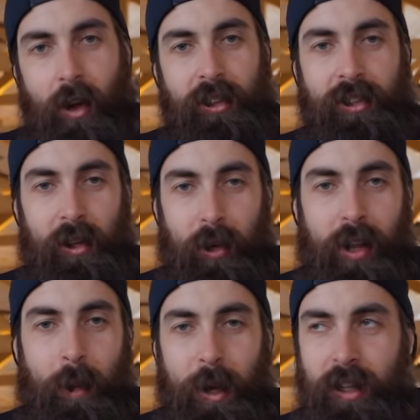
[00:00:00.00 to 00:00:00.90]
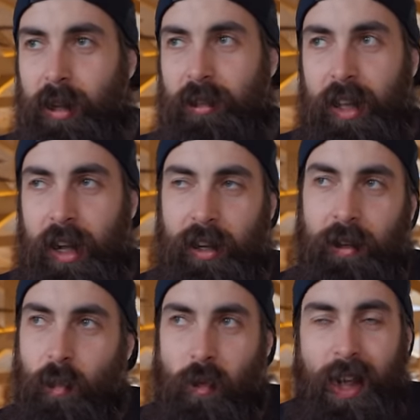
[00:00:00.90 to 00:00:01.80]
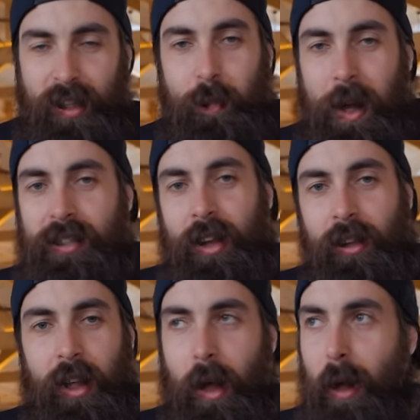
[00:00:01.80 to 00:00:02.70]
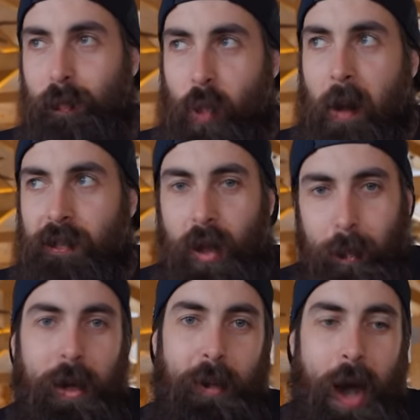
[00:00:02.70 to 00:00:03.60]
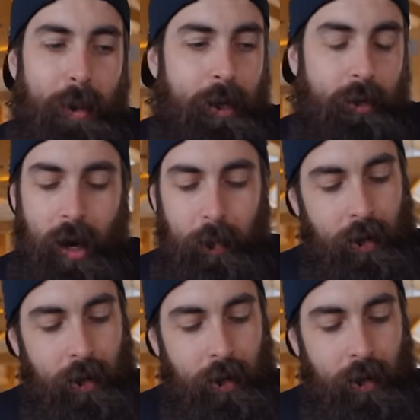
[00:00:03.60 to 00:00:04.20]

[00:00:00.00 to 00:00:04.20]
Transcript: Oh, so looking at the pictures, I was thinking that's basically a, um, a Big Mac meal, right?